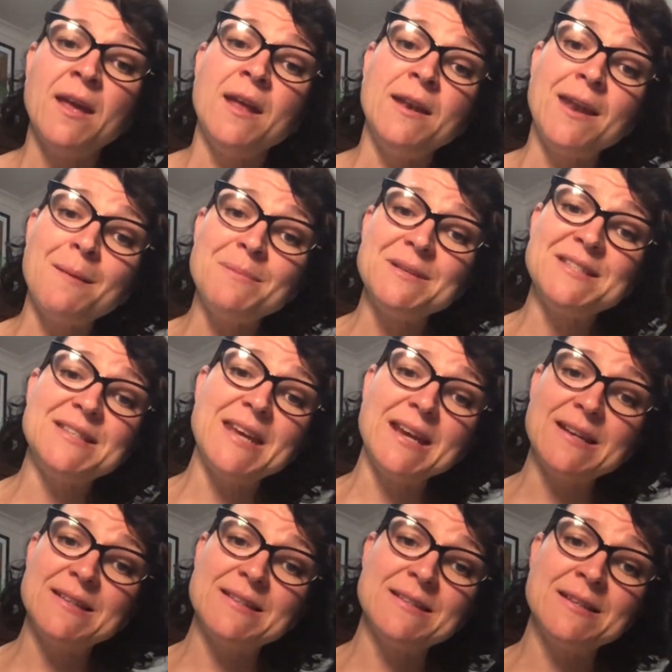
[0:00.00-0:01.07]
Number
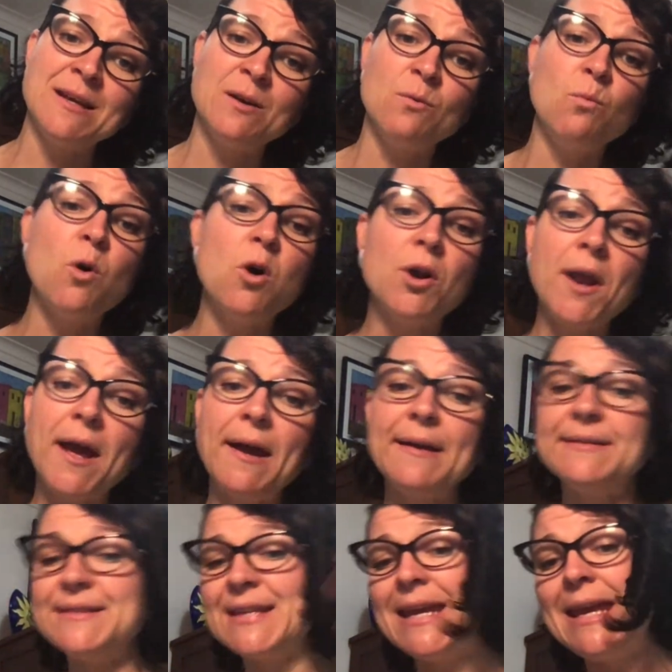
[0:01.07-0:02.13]
6,
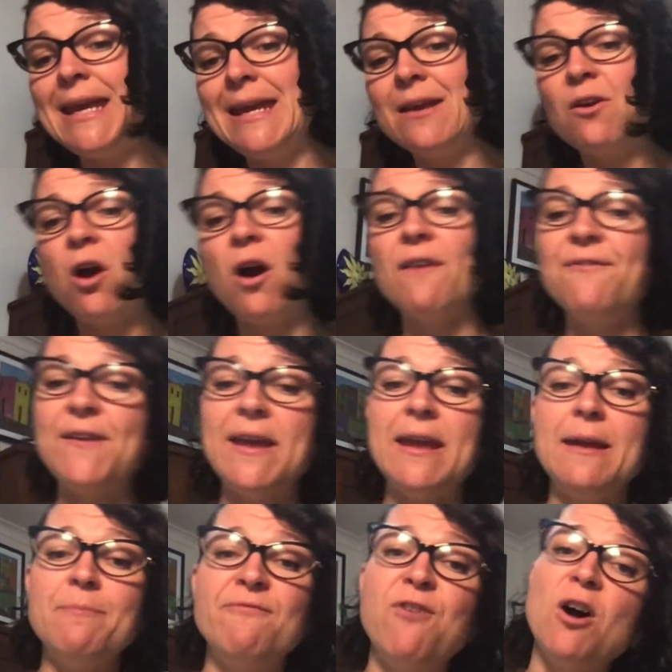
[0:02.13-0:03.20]
water, tea,
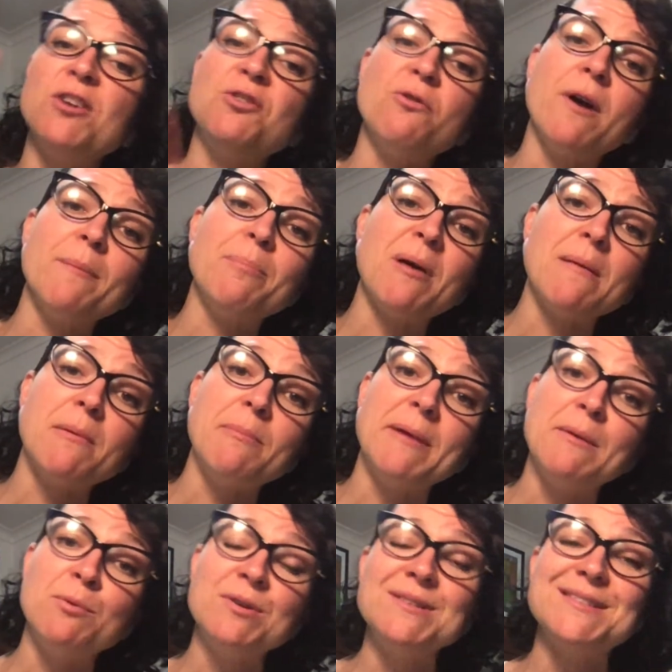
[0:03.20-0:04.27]
coffee, vodka I
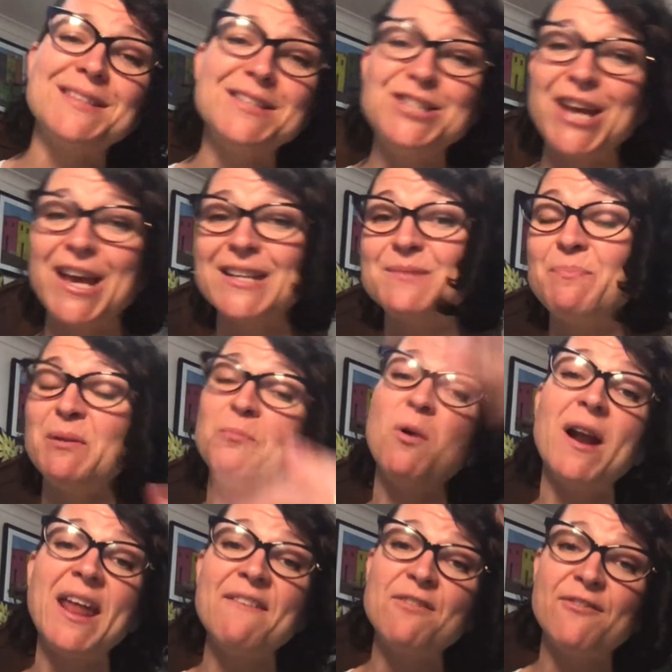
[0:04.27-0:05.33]
probably wouldn't suggest, but
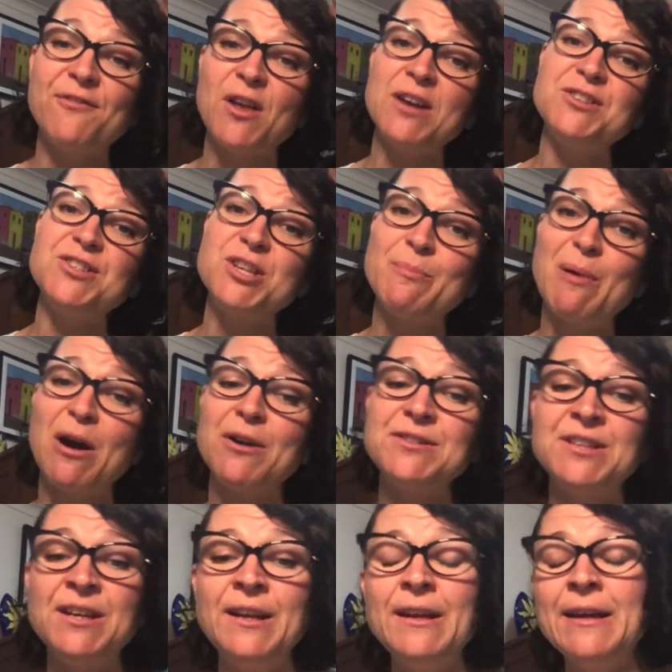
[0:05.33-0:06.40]
whatever floats your
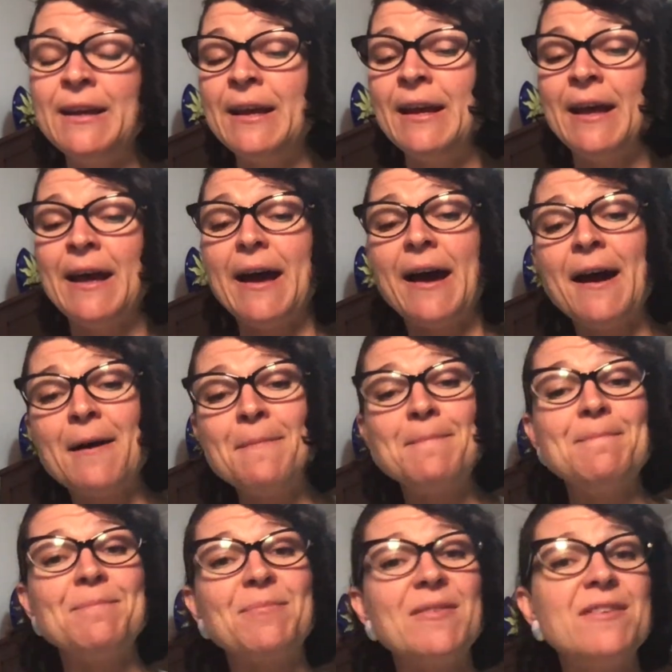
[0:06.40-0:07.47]
boat.
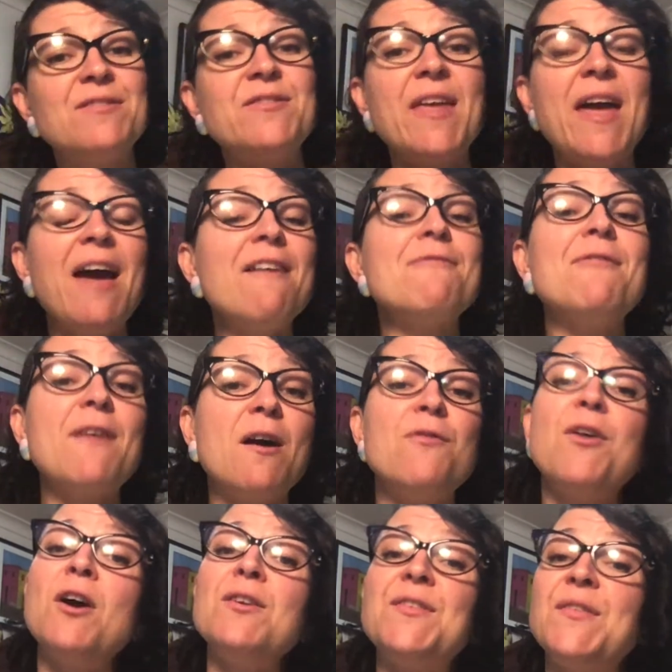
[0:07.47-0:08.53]
Have
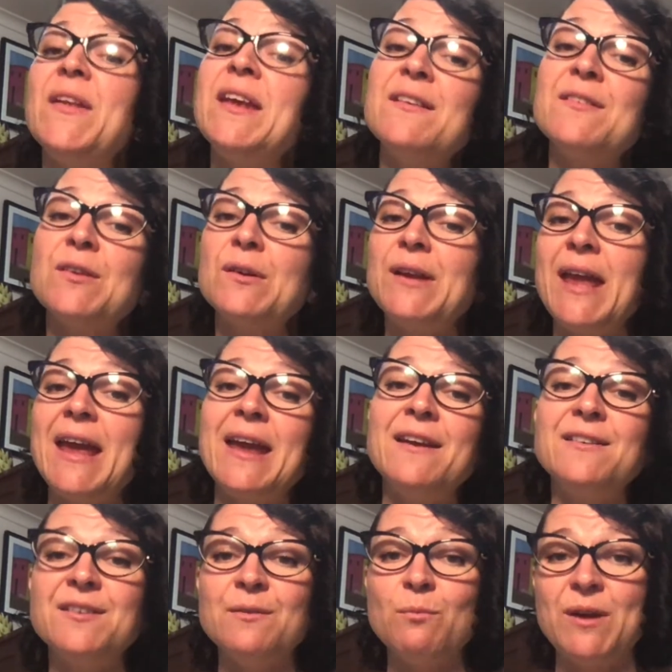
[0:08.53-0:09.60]
those things on
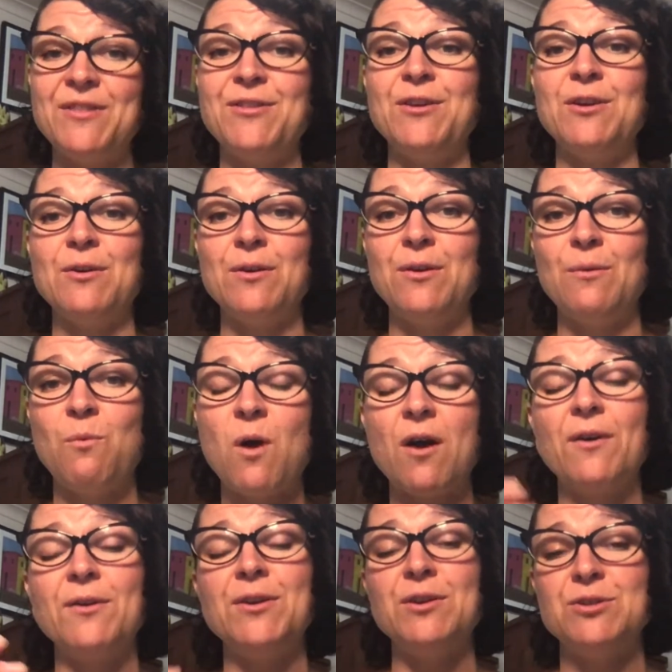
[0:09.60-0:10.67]
hand with you
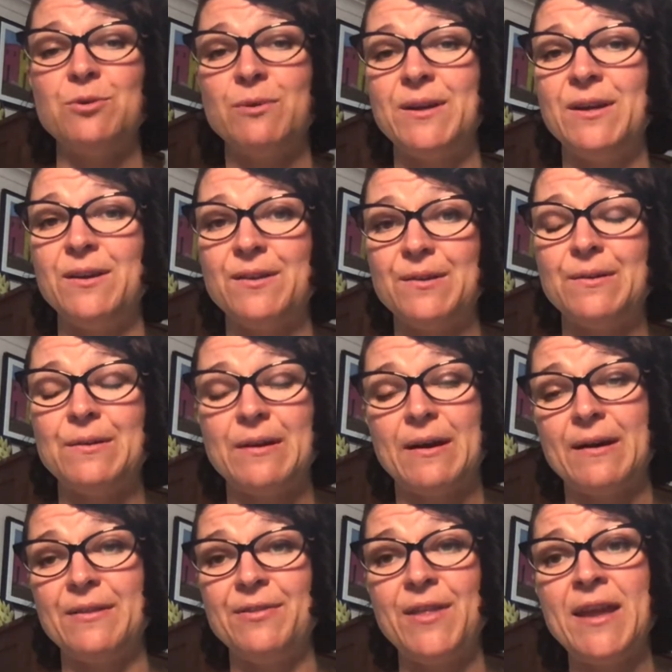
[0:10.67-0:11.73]
while you're doing your
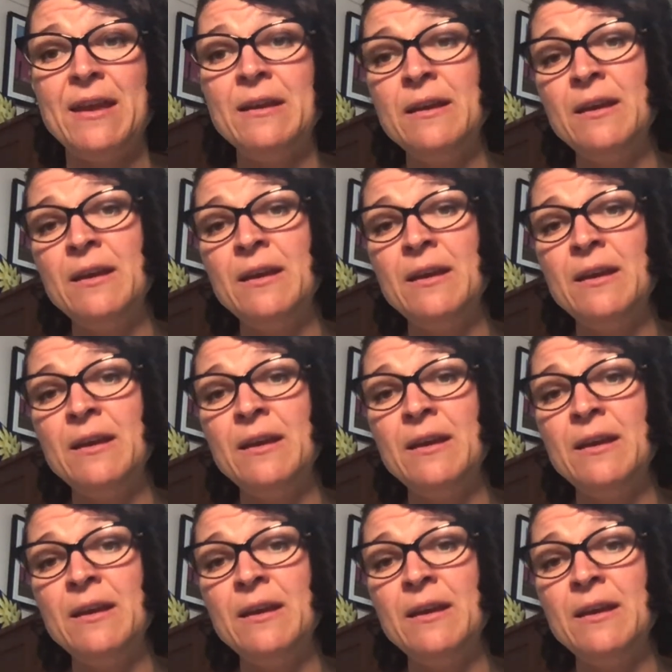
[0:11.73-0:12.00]
thing.